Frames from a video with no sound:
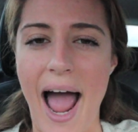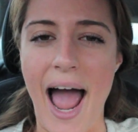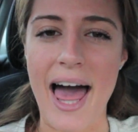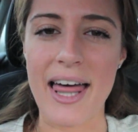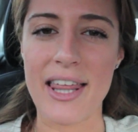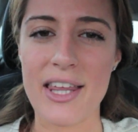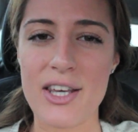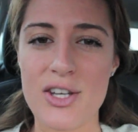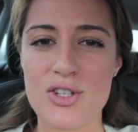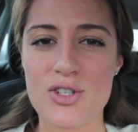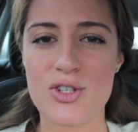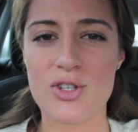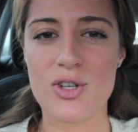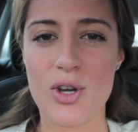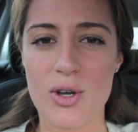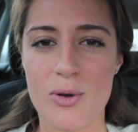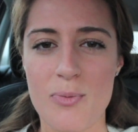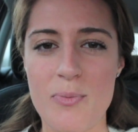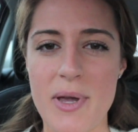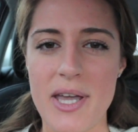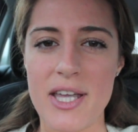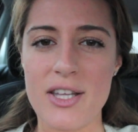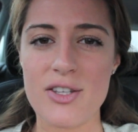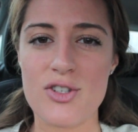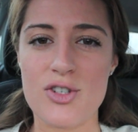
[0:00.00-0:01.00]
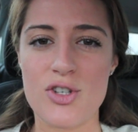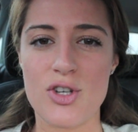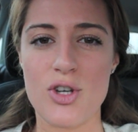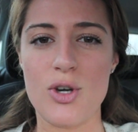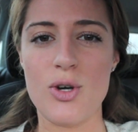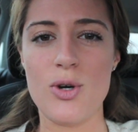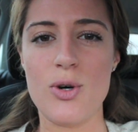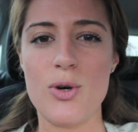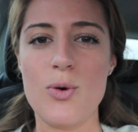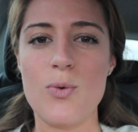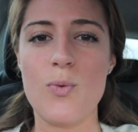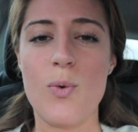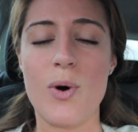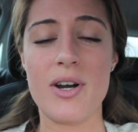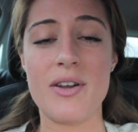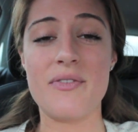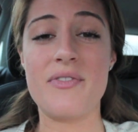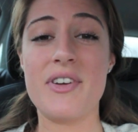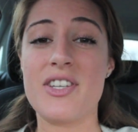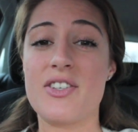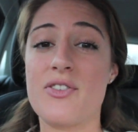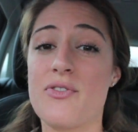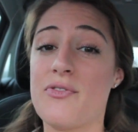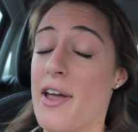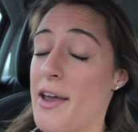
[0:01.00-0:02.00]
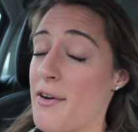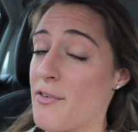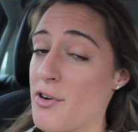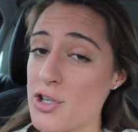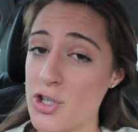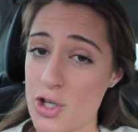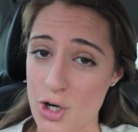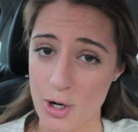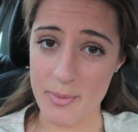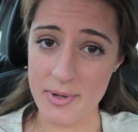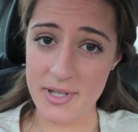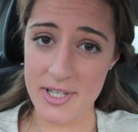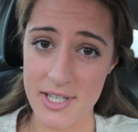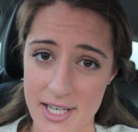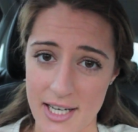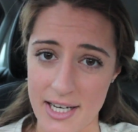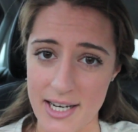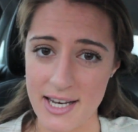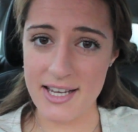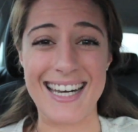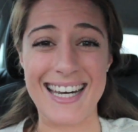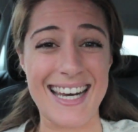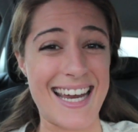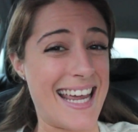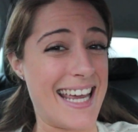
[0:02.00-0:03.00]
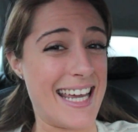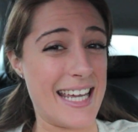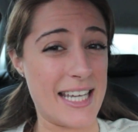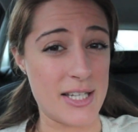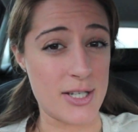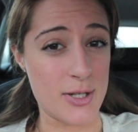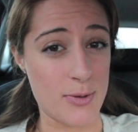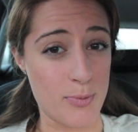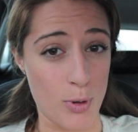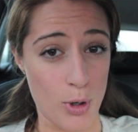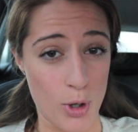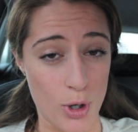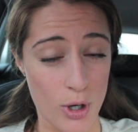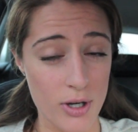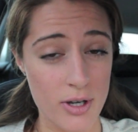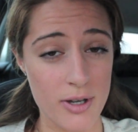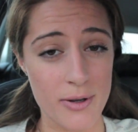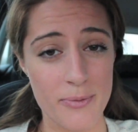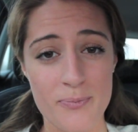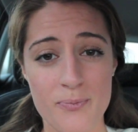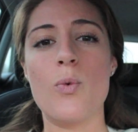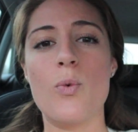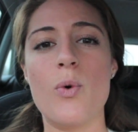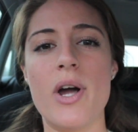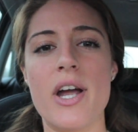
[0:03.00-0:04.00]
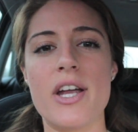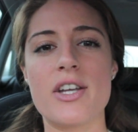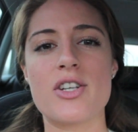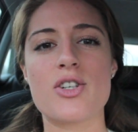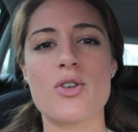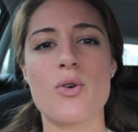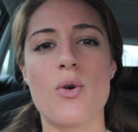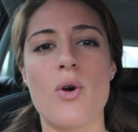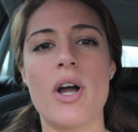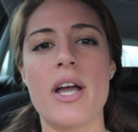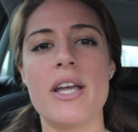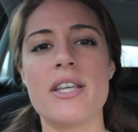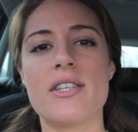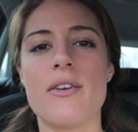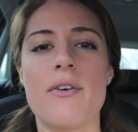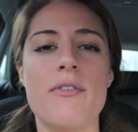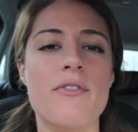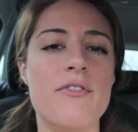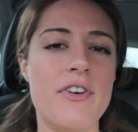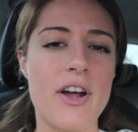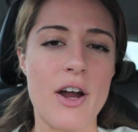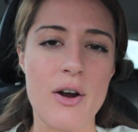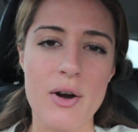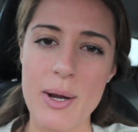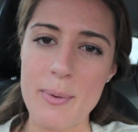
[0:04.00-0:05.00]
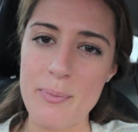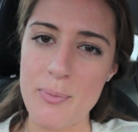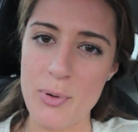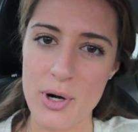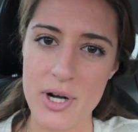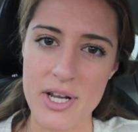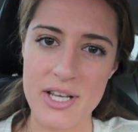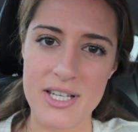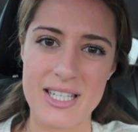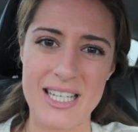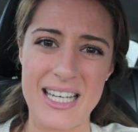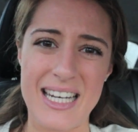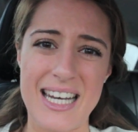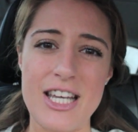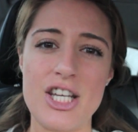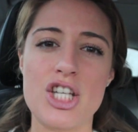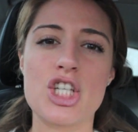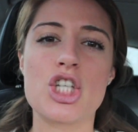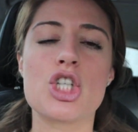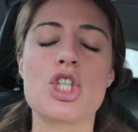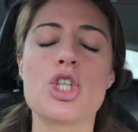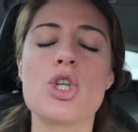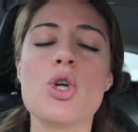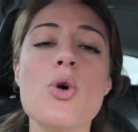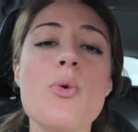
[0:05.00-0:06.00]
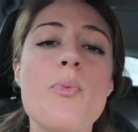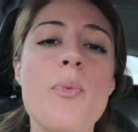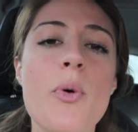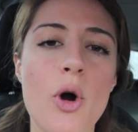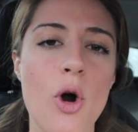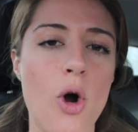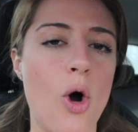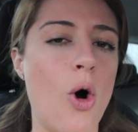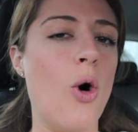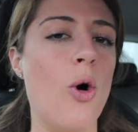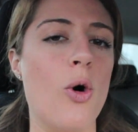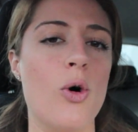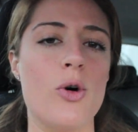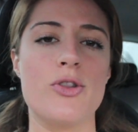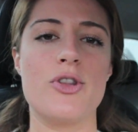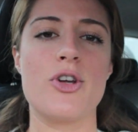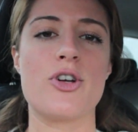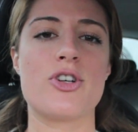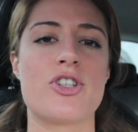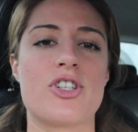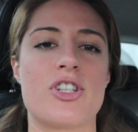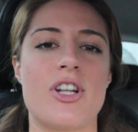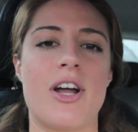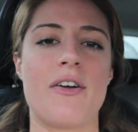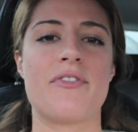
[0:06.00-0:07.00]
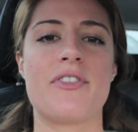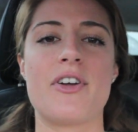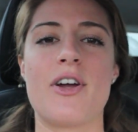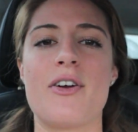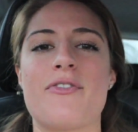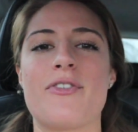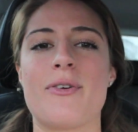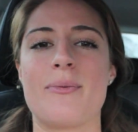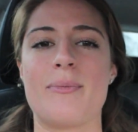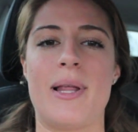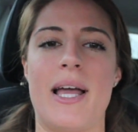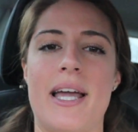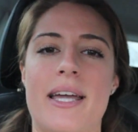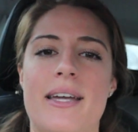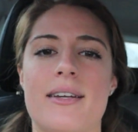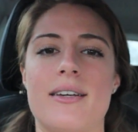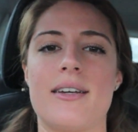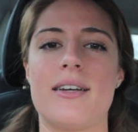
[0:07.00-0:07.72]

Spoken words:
Alex took me to one of his favorite German cities, Regensburg, which is a very pretty city, super old. There's stuff there from like,